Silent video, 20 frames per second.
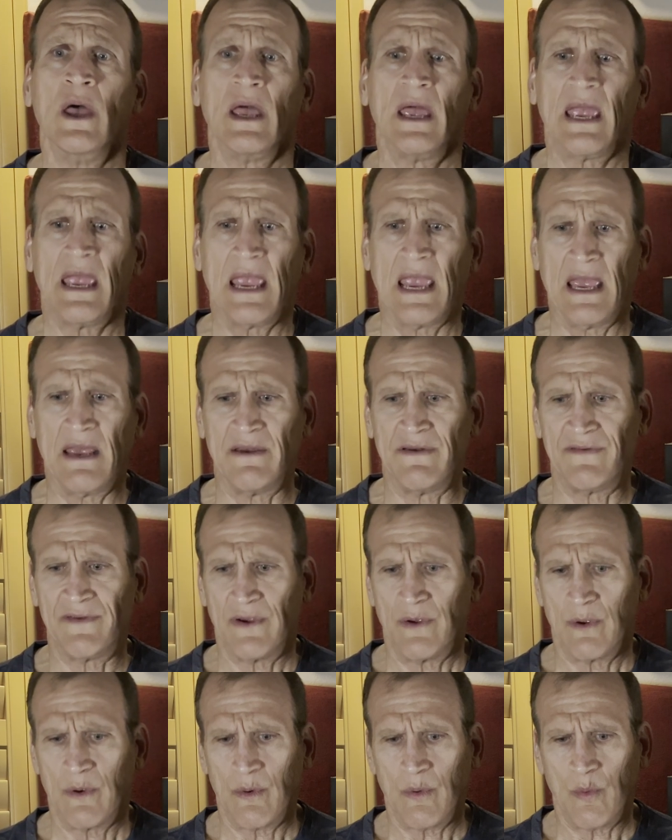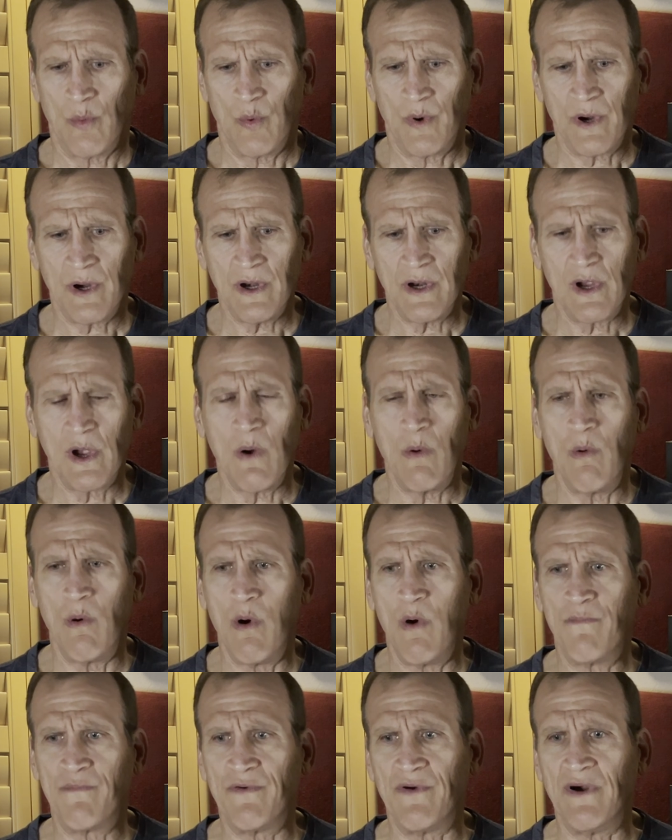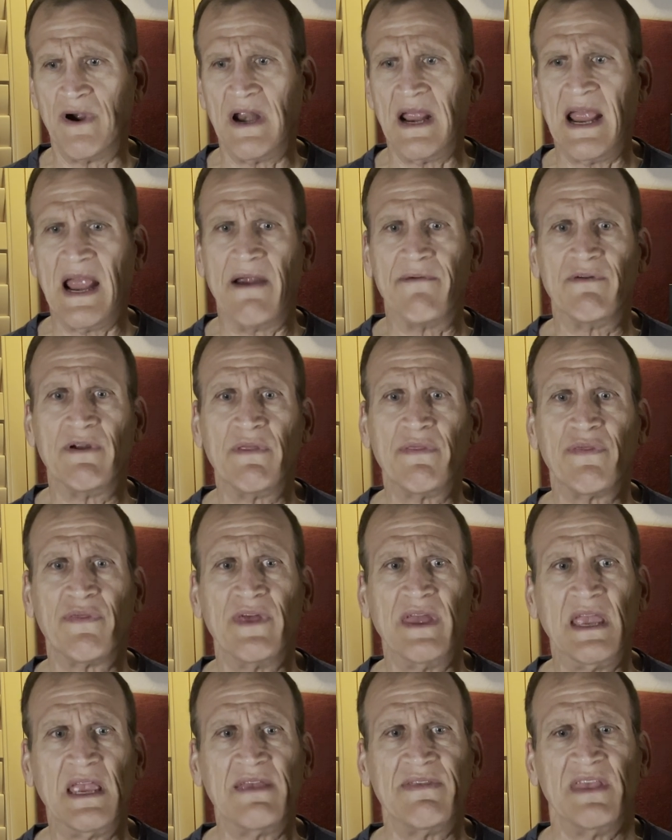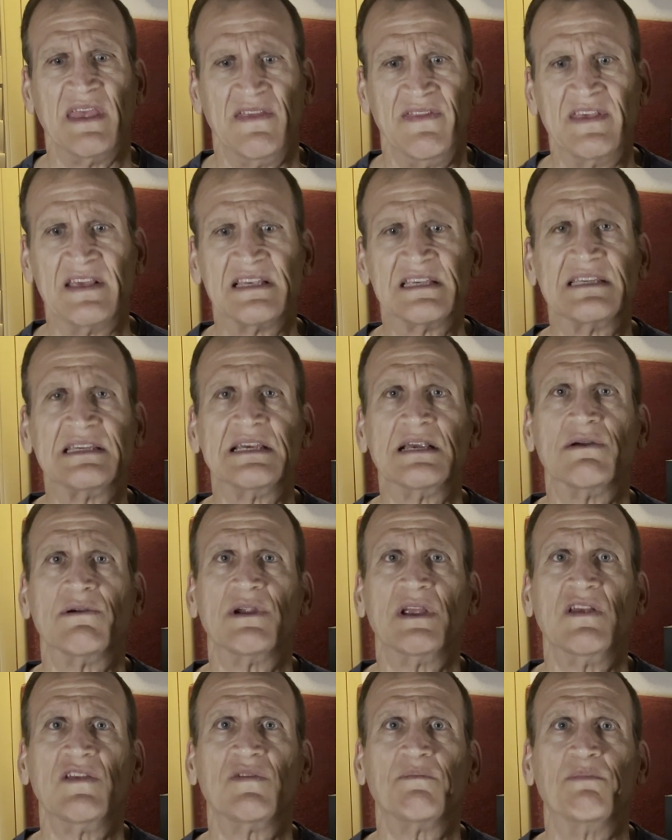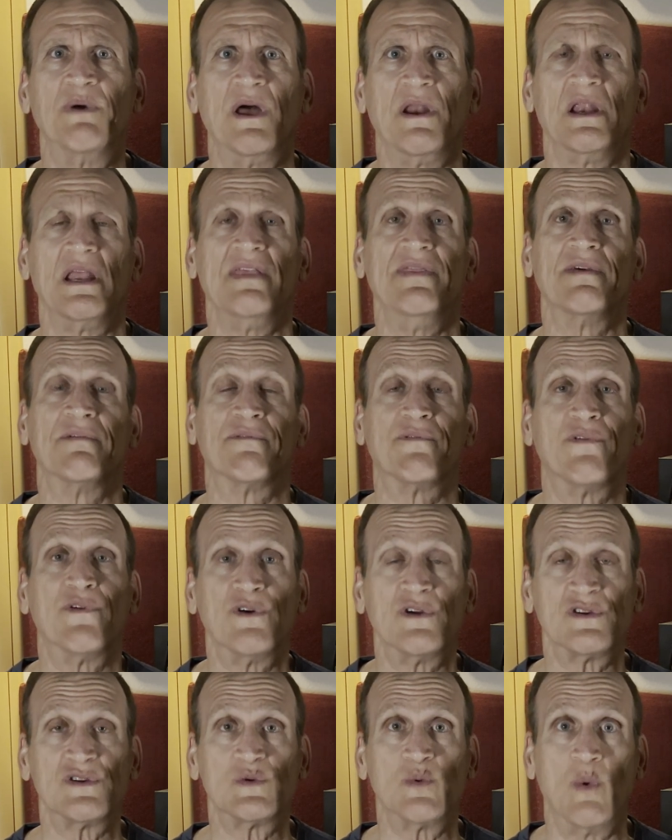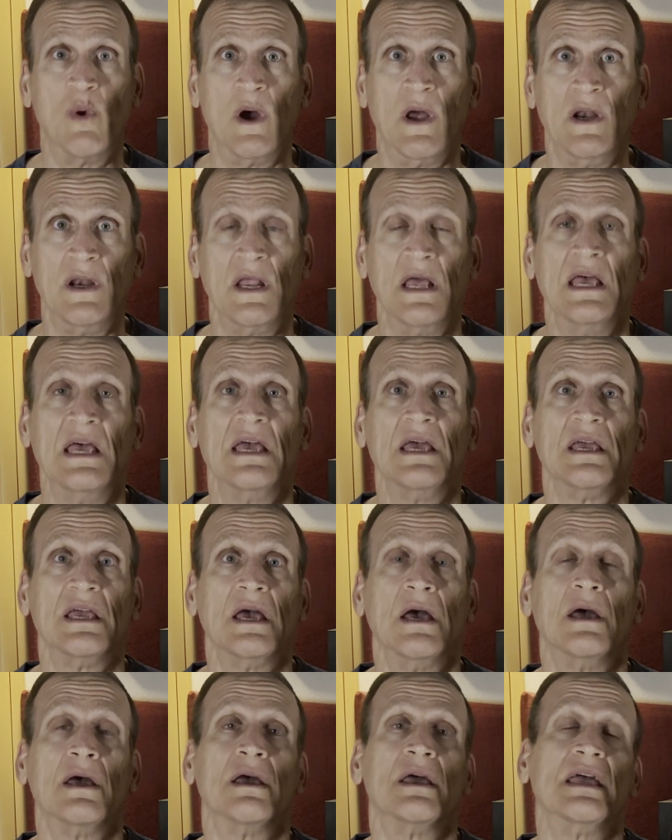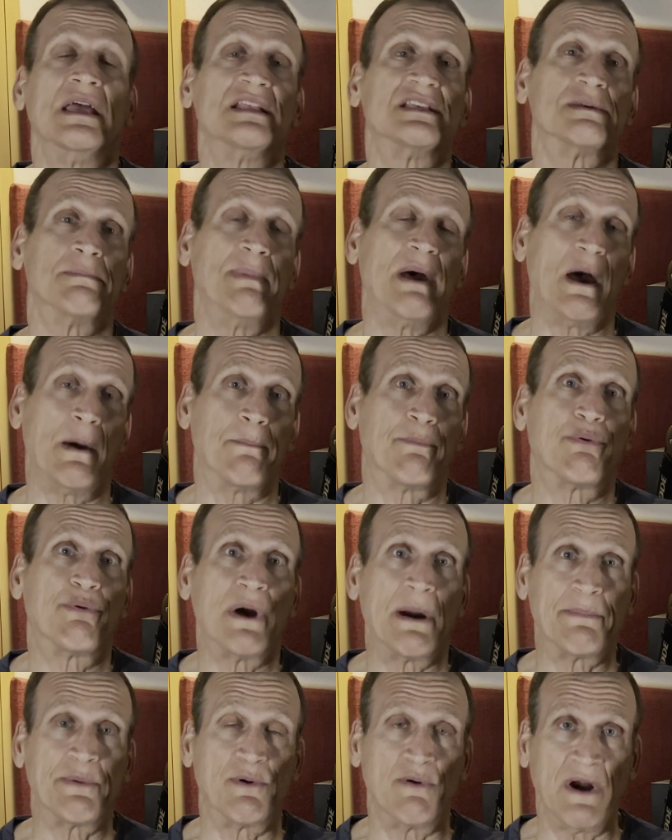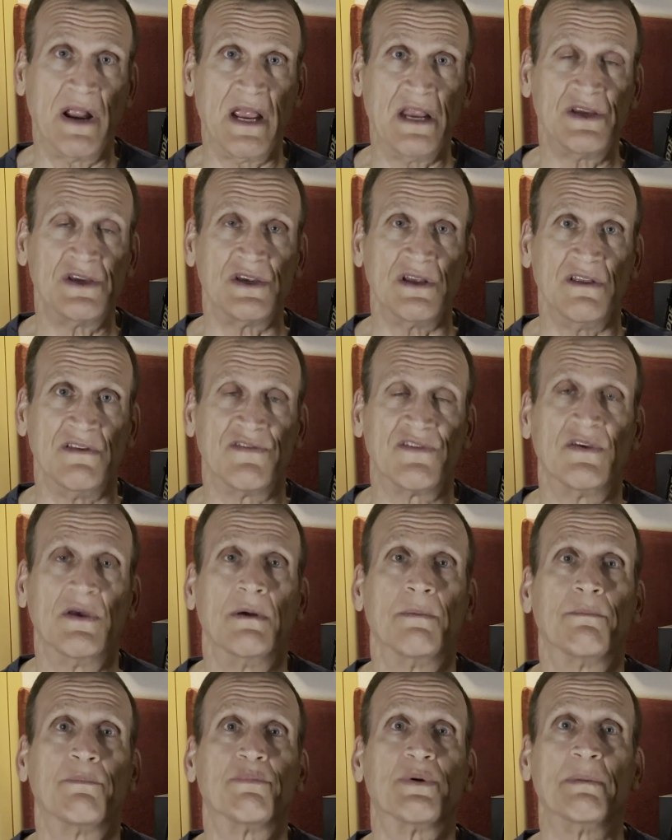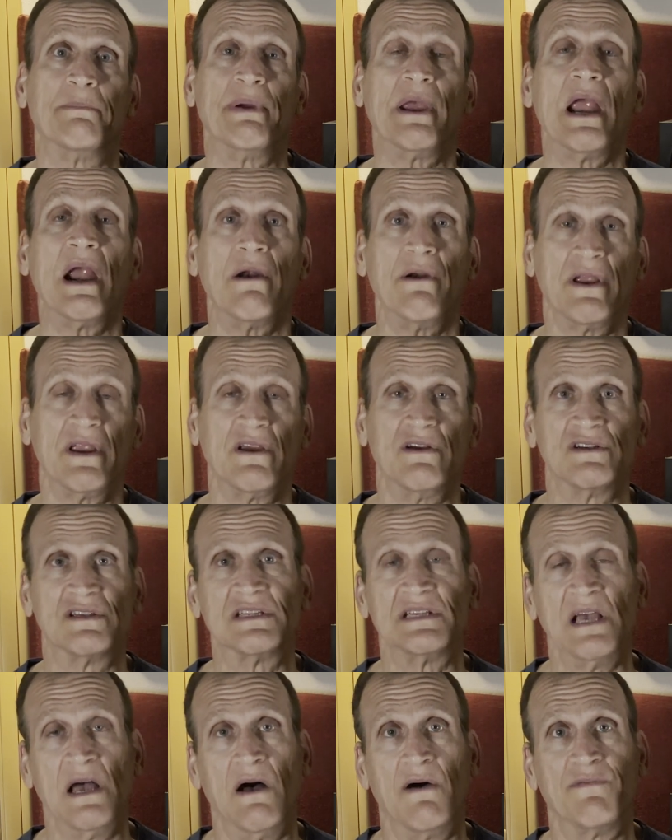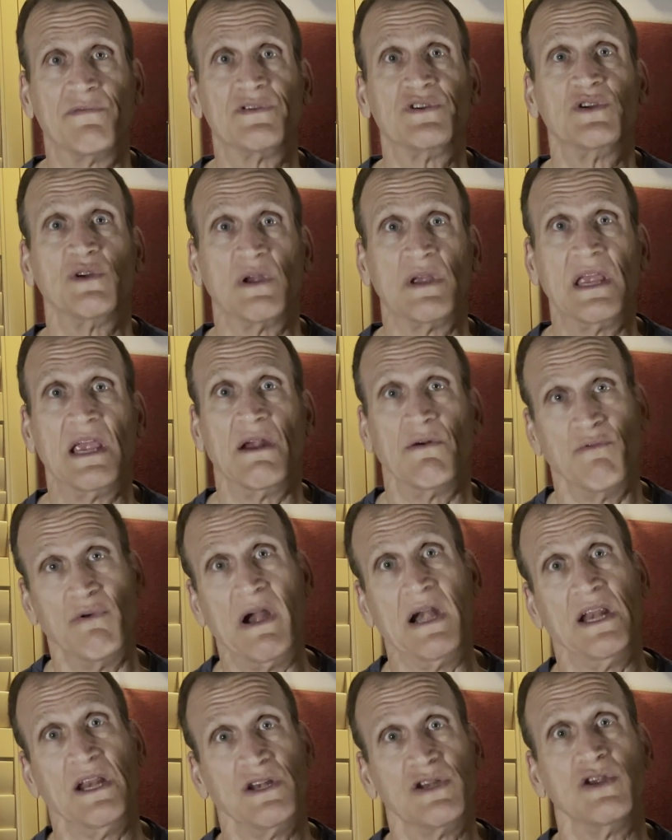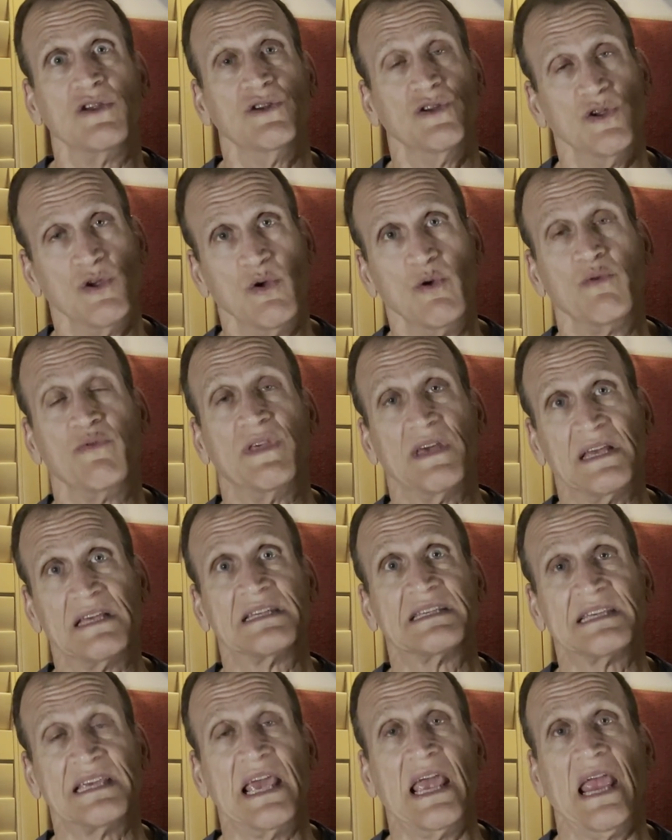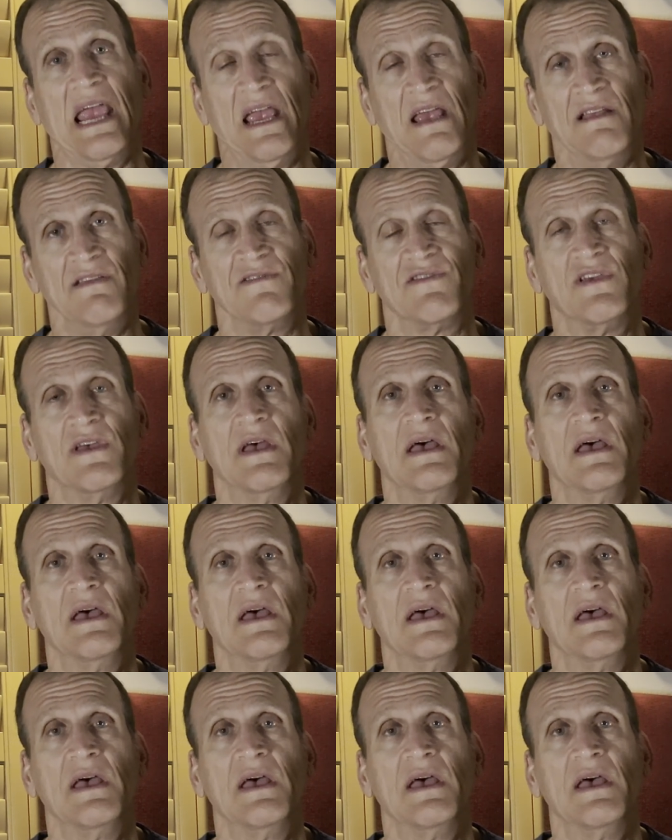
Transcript: And we're going to go over everything in this series, but in the first one, it's about preparations, preparing yourself to get ready to do these scans.